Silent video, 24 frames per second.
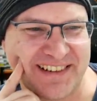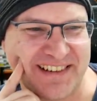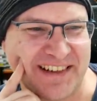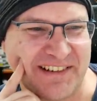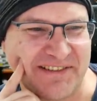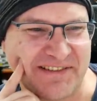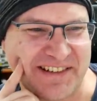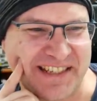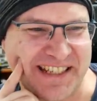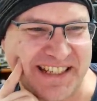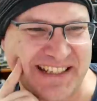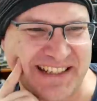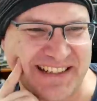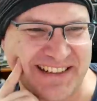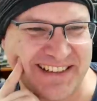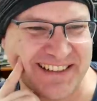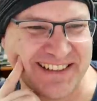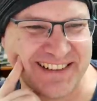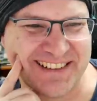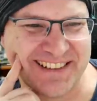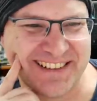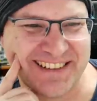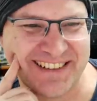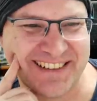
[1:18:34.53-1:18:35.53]
that was it.
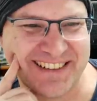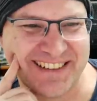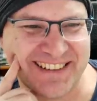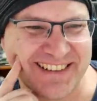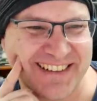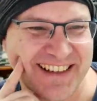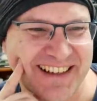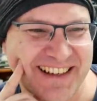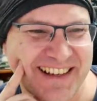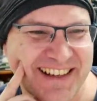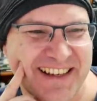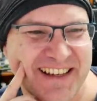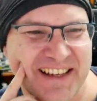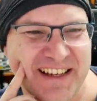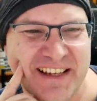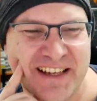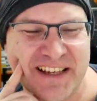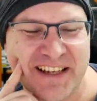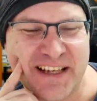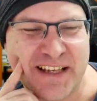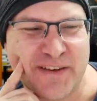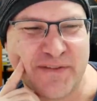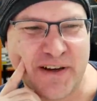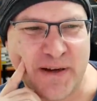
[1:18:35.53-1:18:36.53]

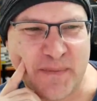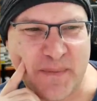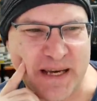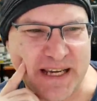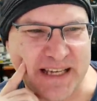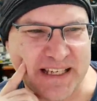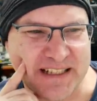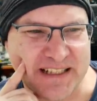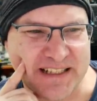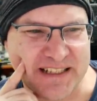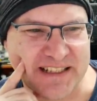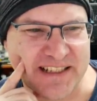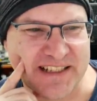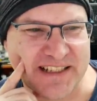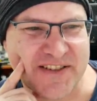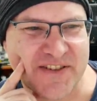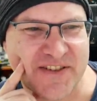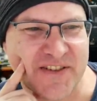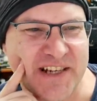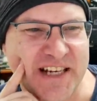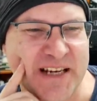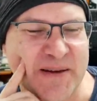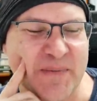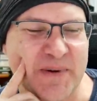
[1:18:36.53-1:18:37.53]
If I make it to the
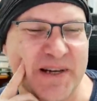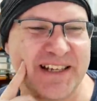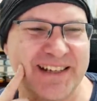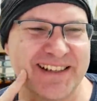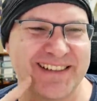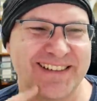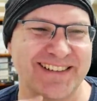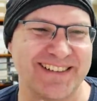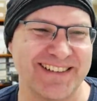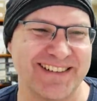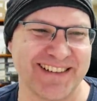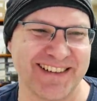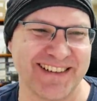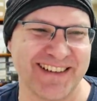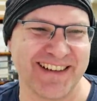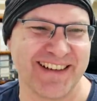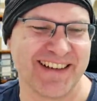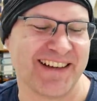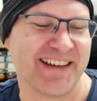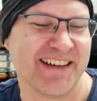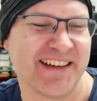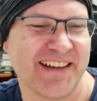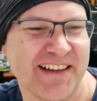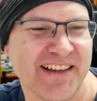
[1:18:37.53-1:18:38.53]
stream,
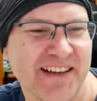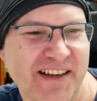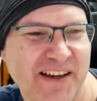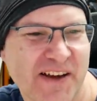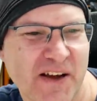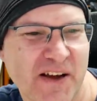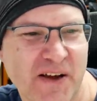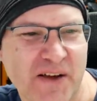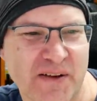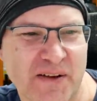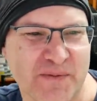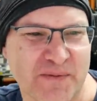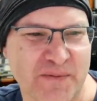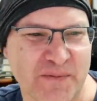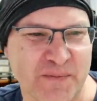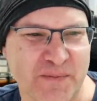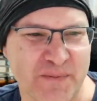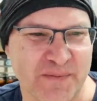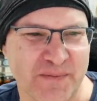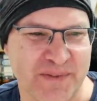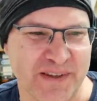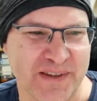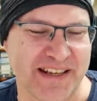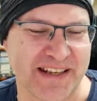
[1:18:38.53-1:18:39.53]
um,
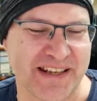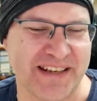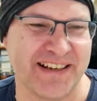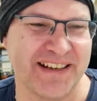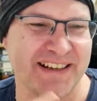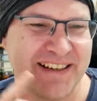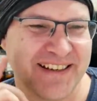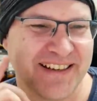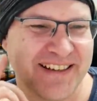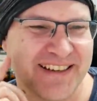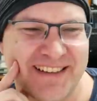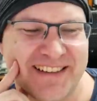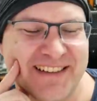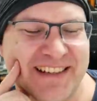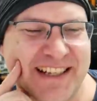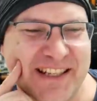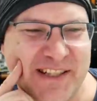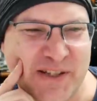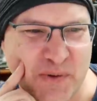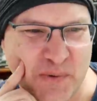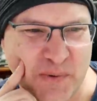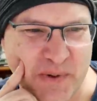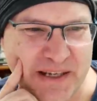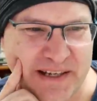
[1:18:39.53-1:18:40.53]
then
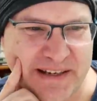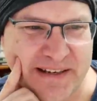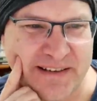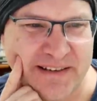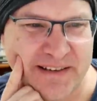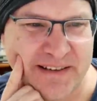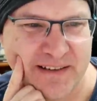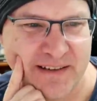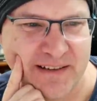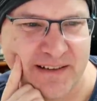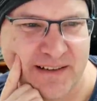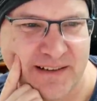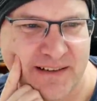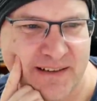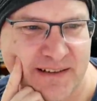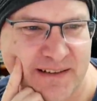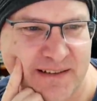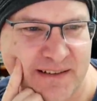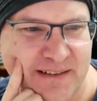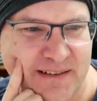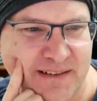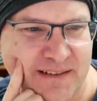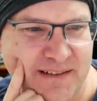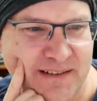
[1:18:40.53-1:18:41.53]
that's a win.
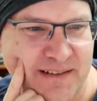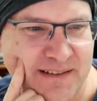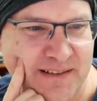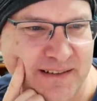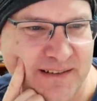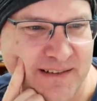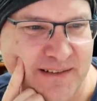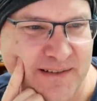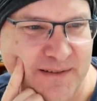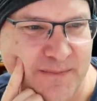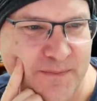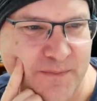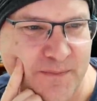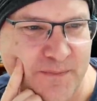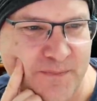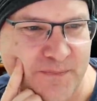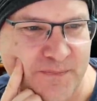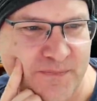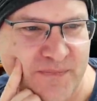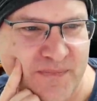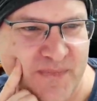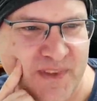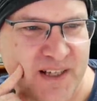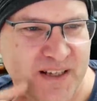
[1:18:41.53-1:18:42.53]
Um,
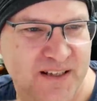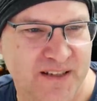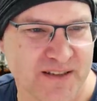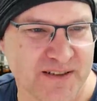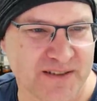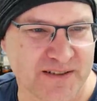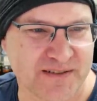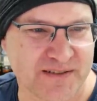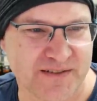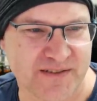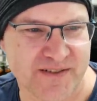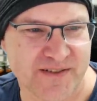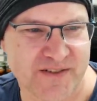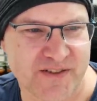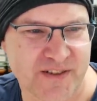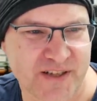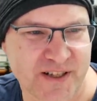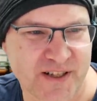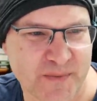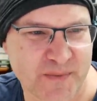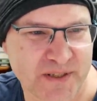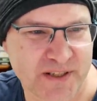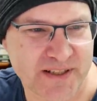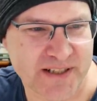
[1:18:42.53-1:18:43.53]
oh,
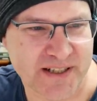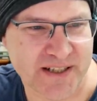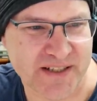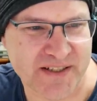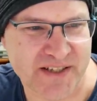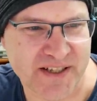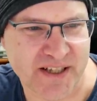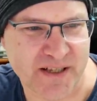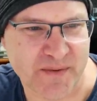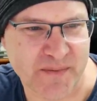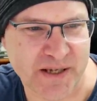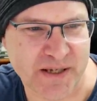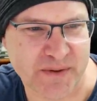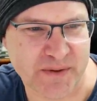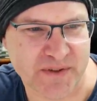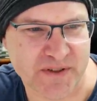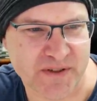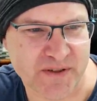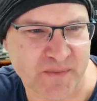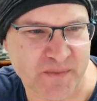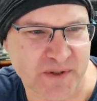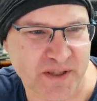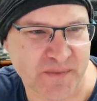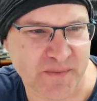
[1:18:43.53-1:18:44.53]
Johnny Bergdahl said, You may
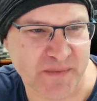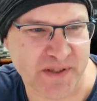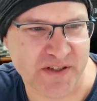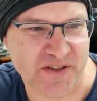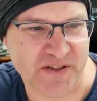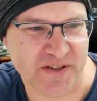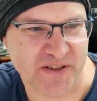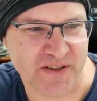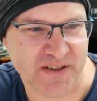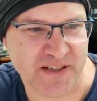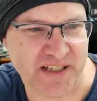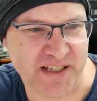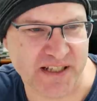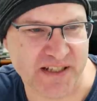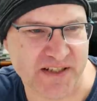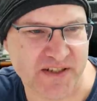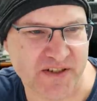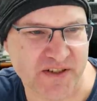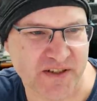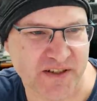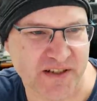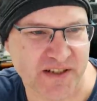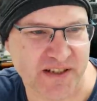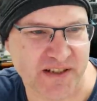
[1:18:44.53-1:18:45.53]
want to mod me, John. Yes,
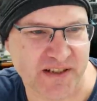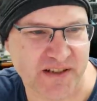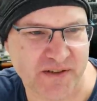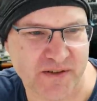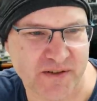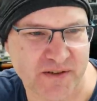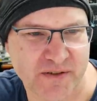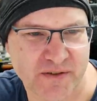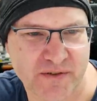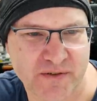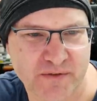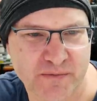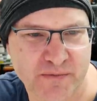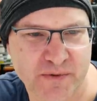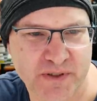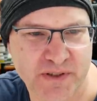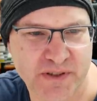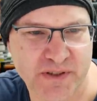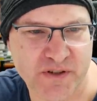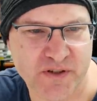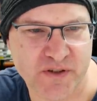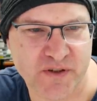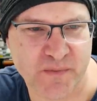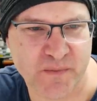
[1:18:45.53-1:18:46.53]
Johnny, you
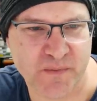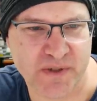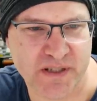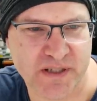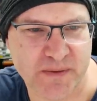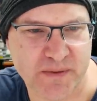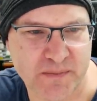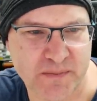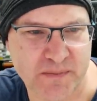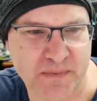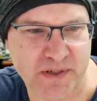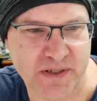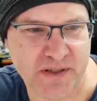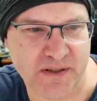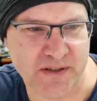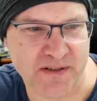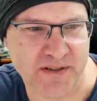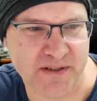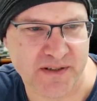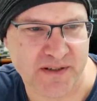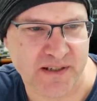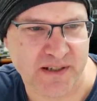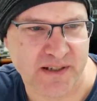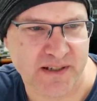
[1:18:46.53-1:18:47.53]
really should be a mod.